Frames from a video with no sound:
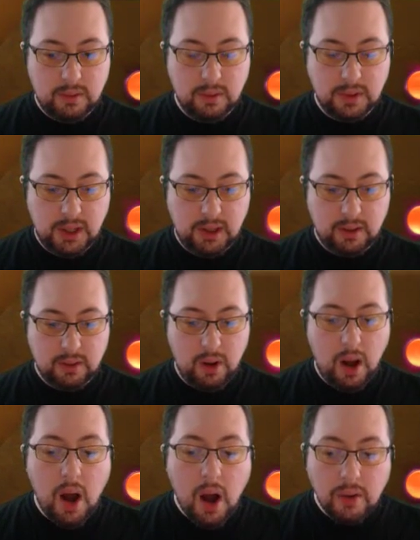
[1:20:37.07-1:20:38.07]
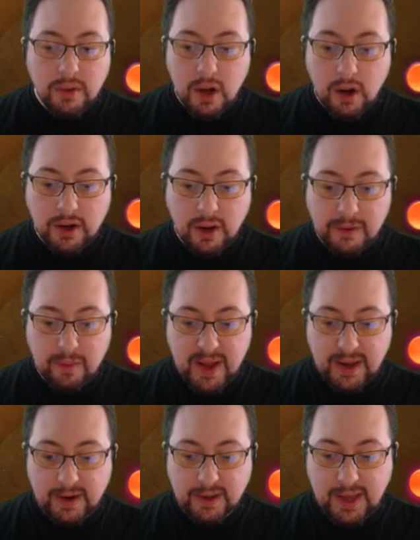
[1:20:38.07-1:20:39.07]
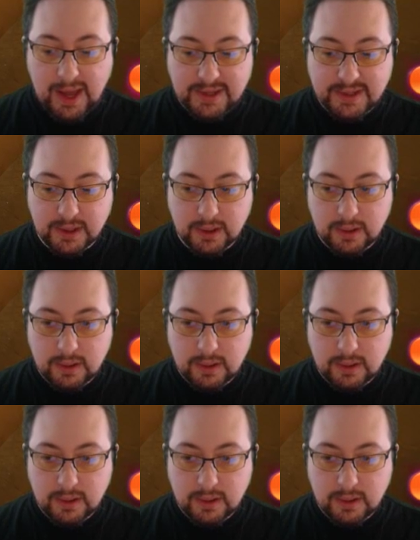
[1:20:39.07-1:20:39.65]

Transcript: Okay. Oh no, I don't have the mana to cast it.